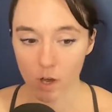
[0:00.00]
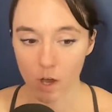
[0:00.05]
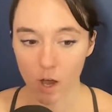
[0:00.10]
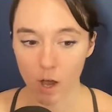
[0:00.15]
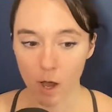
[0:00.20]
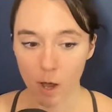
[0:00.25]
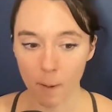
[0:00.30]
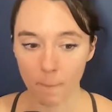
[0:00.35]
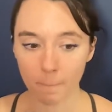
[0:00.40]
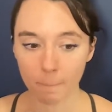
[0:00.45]

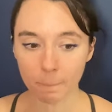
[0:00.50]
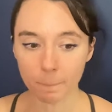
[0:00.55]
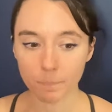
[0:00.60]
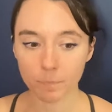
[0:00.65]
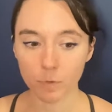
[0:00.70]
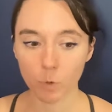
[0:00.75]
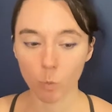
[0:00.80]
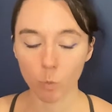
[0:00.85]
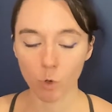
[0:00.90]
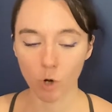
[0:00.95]

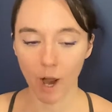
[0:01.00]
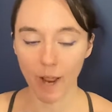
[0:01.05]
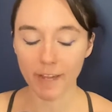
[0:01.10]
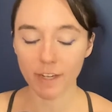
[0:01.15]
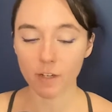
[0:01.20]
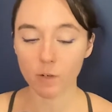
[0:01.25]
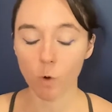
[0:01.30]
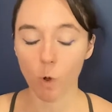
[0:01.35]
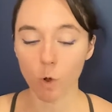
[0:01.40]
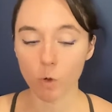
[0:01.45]
where I
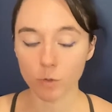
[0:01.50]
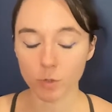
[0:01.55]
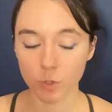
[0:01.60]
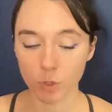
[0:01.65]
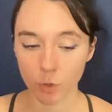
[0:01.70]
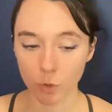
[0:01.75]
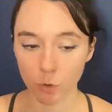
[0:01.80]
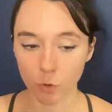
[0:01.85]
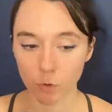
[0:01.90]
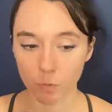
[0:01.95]
could
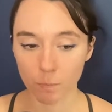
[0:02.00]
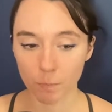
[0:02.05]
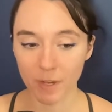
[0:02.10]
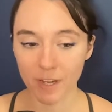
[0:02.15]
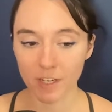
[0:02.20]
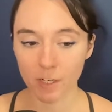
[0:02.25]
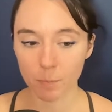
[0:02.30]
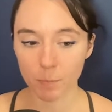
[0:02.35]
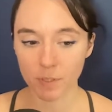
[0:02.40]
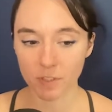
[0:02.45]
also
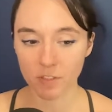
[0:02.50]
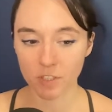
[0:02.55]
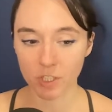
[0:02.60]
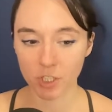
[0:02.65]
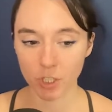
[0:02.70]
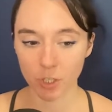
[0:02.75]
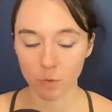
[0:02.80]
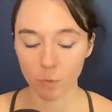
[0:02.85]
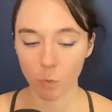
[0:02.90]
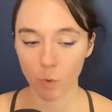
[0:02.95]
be in a
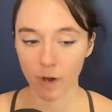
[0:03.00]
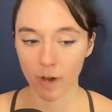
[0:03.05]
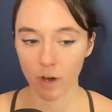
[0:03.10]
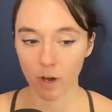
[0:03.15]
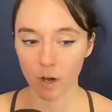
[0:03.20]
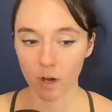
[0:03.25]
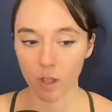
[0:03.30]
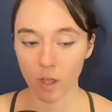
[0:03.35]
position where